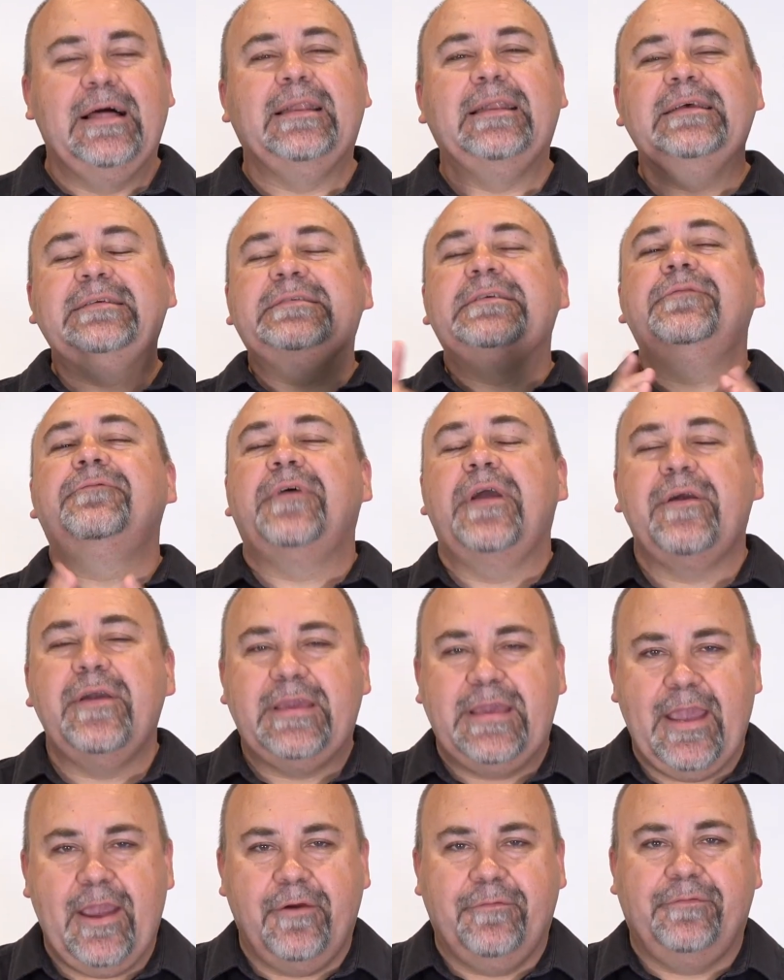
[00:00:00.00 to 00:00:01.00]
Listen very
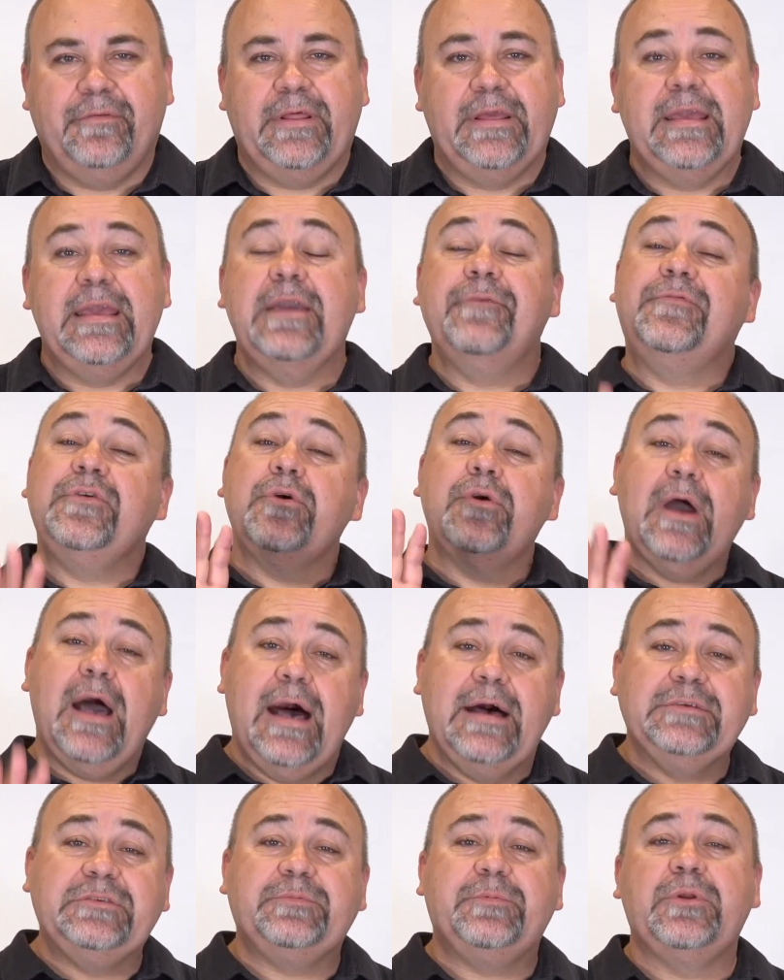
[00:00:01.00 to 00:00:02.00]
carefully. If your
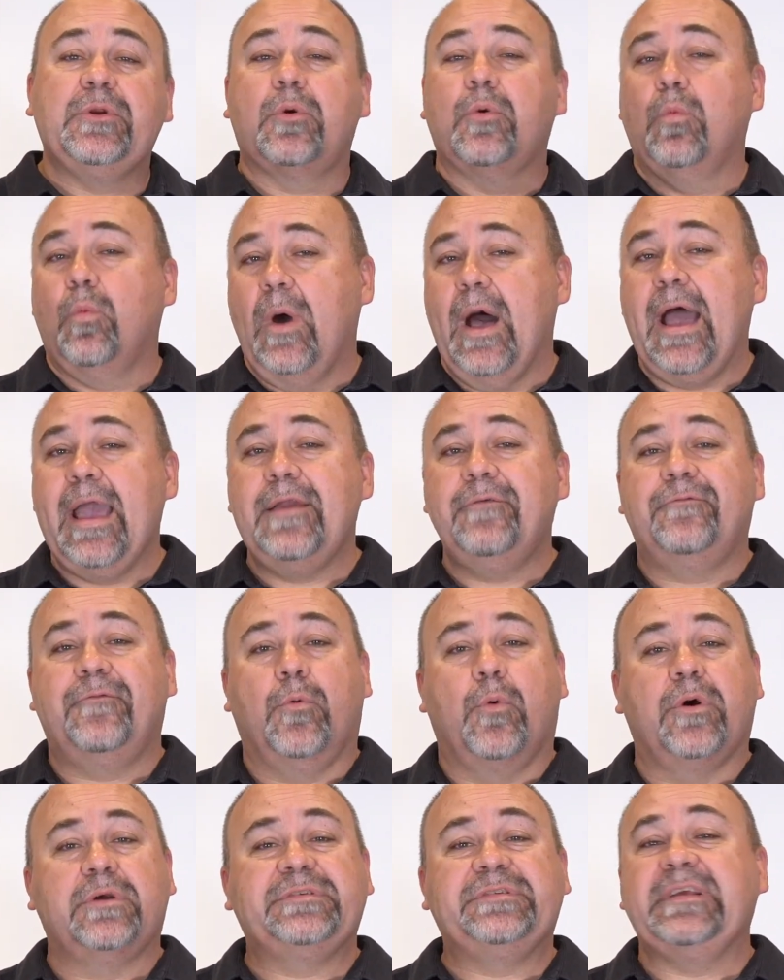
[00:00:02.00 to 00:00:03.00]
husband or wife
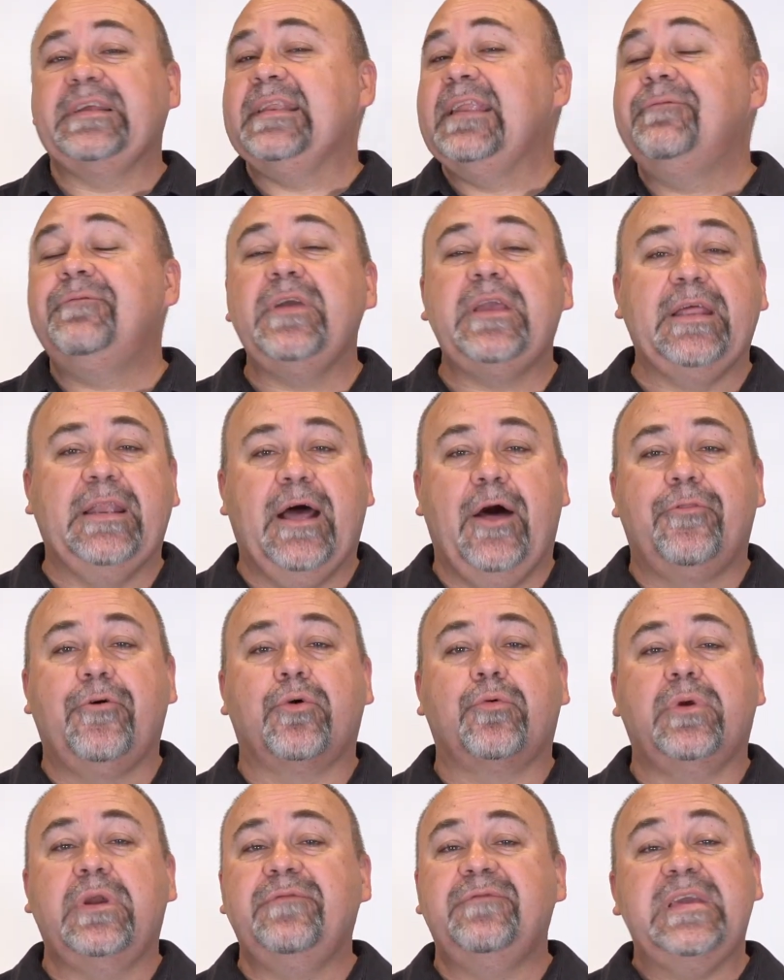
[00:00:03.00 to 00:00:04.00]
or significant
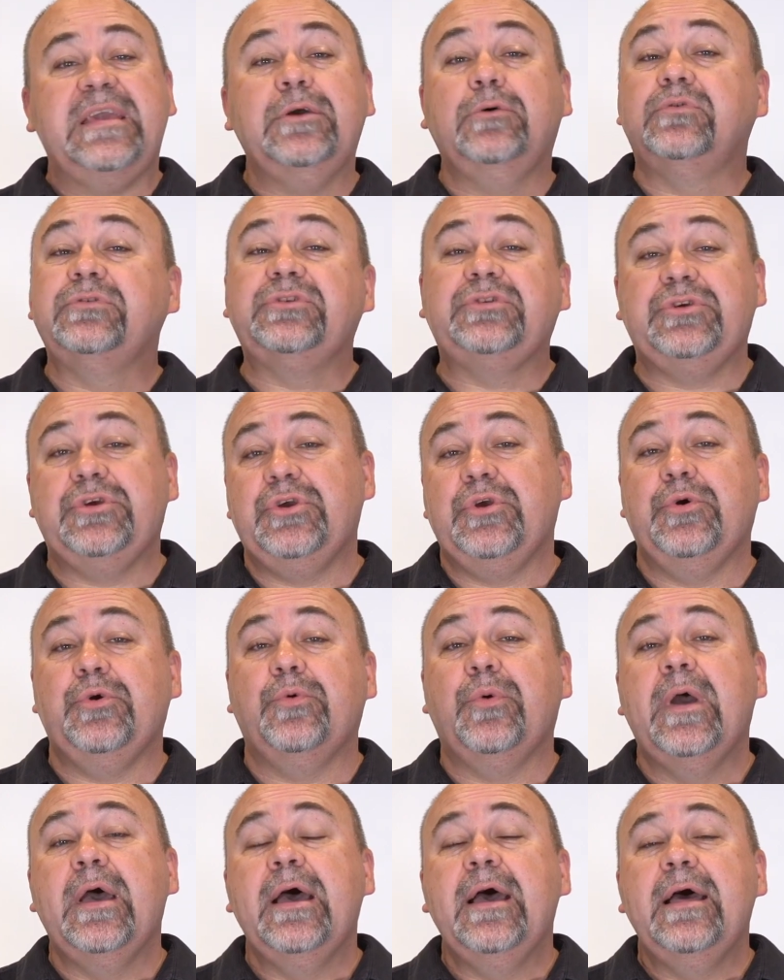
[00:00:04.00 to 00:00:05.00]
other reveals to
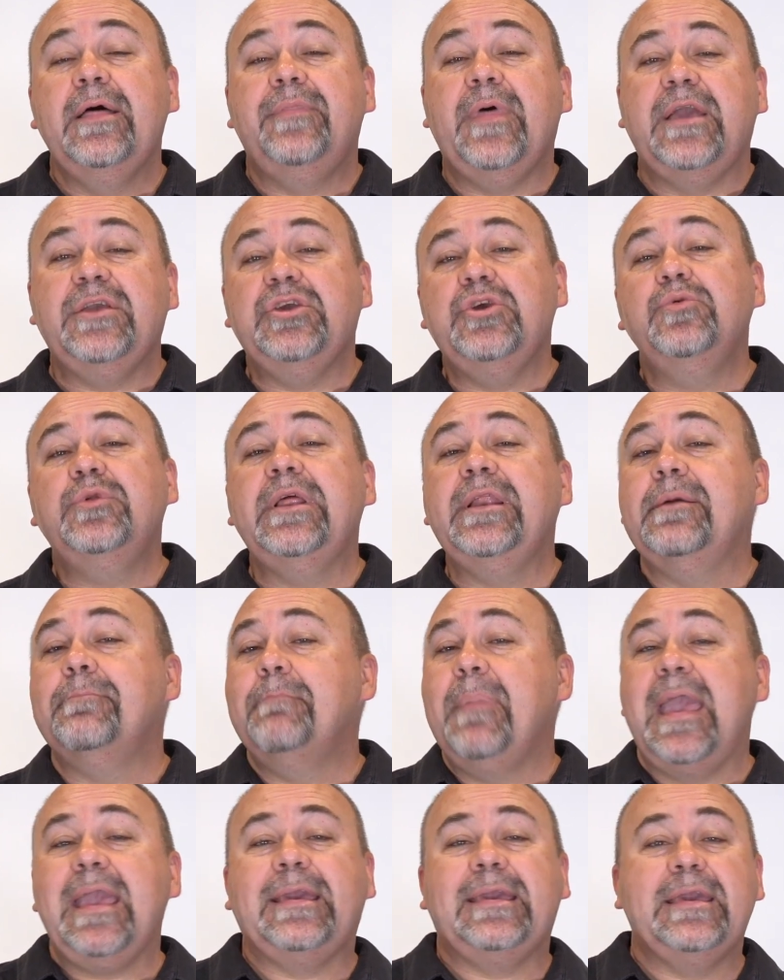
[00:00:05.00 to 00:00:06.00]
you that you need to
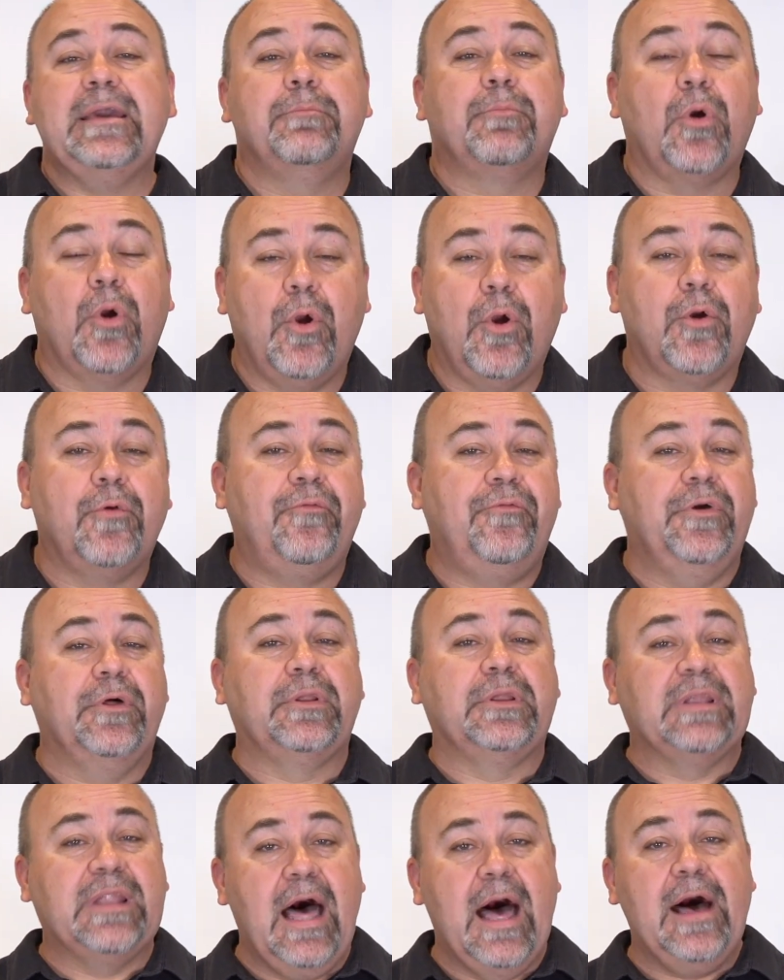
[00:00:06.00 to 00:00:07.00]
make him or her feel
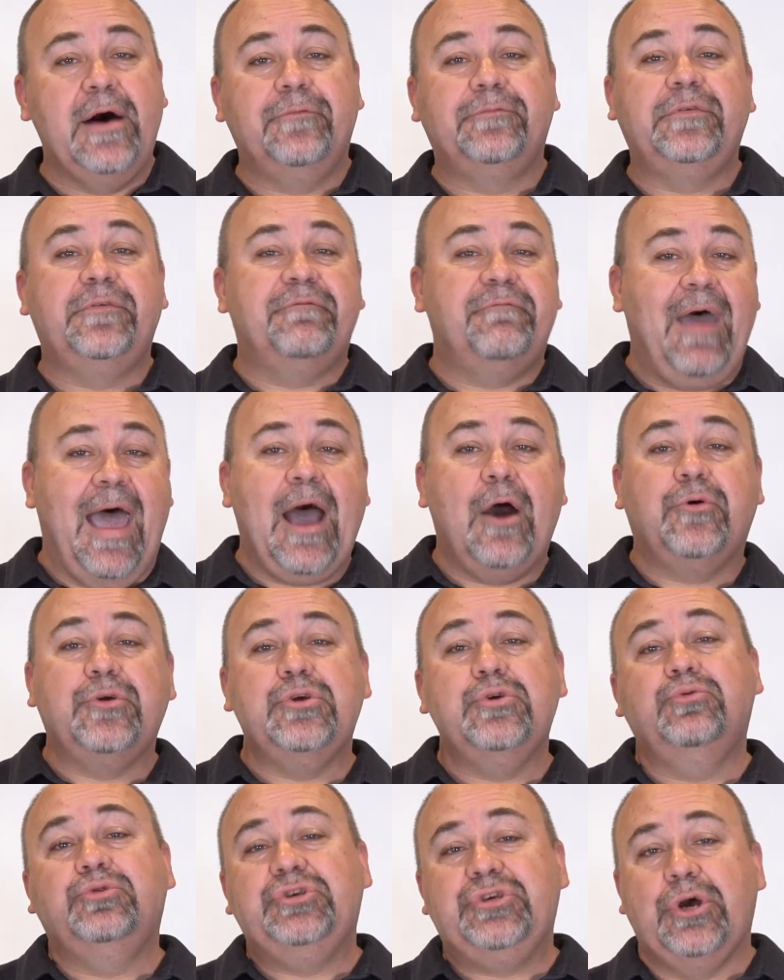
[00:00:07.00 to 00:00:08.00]
loved,
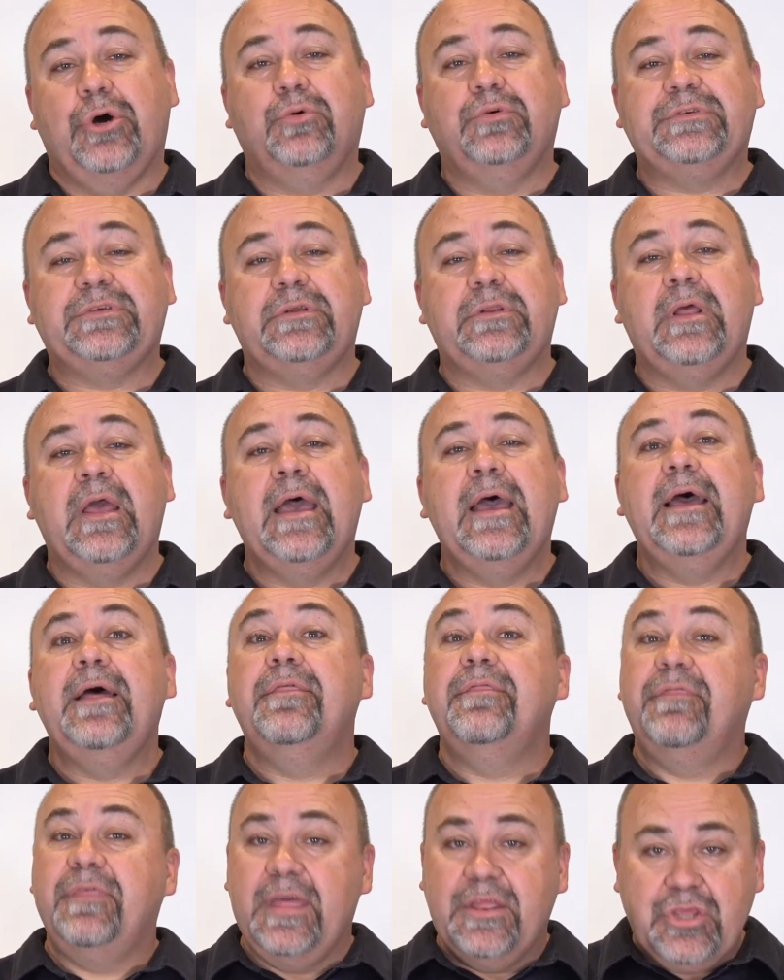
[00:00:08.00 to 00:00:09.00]
valued, chosen,
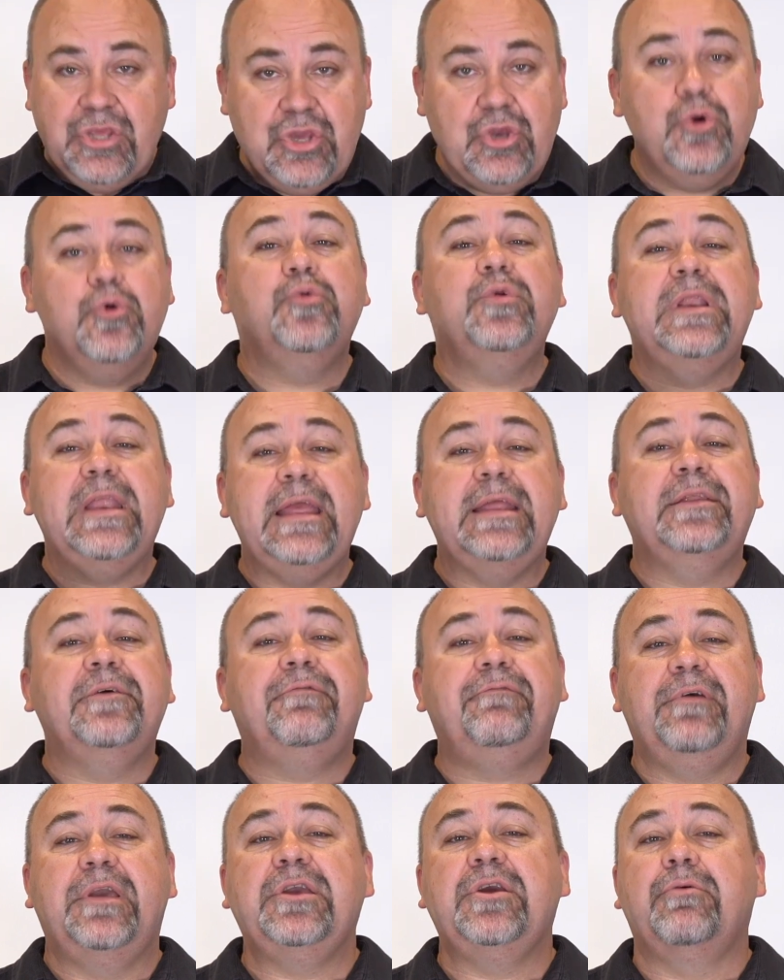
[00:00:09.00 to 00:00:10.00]
then you need to
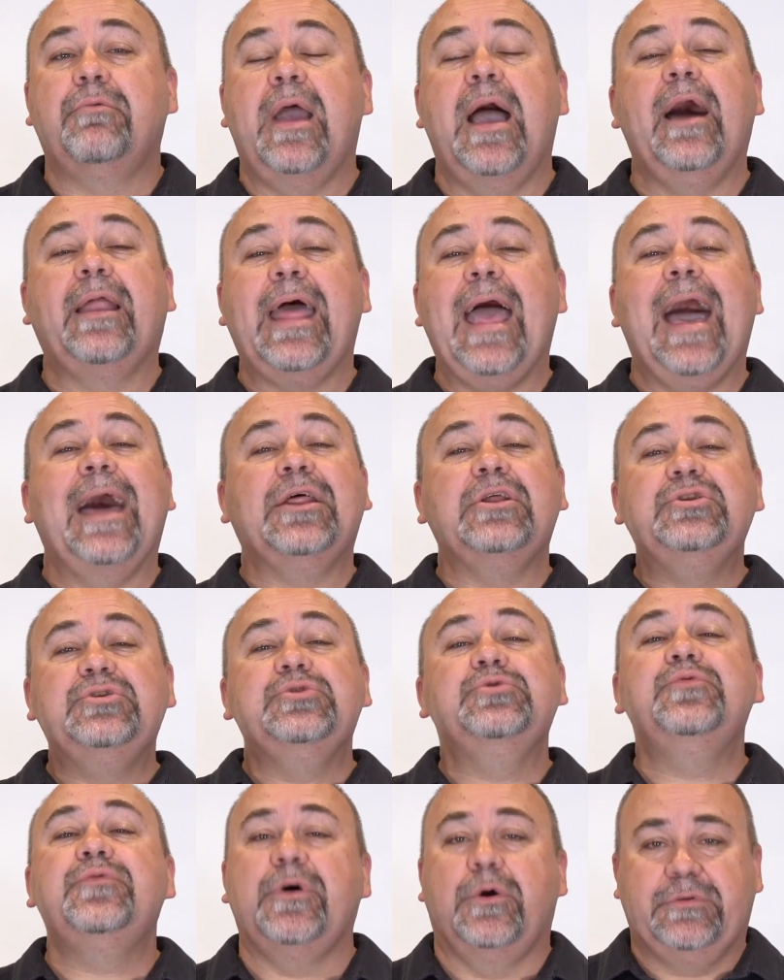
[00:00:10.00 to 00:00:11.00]
figure out how to
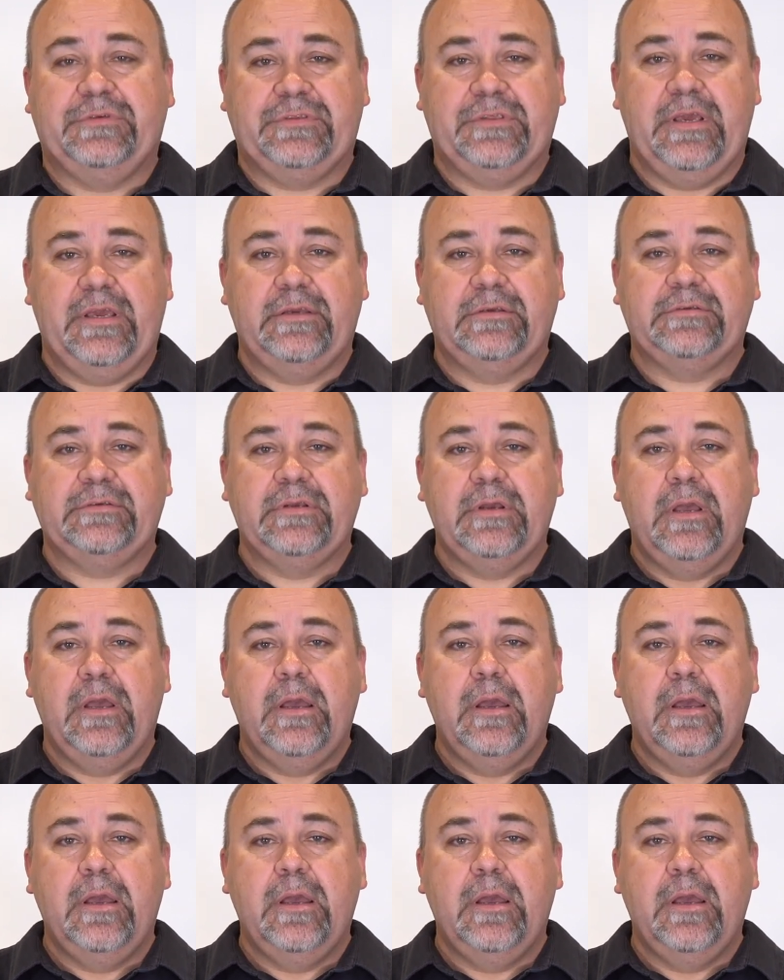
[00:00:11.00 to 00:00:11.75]
do those things.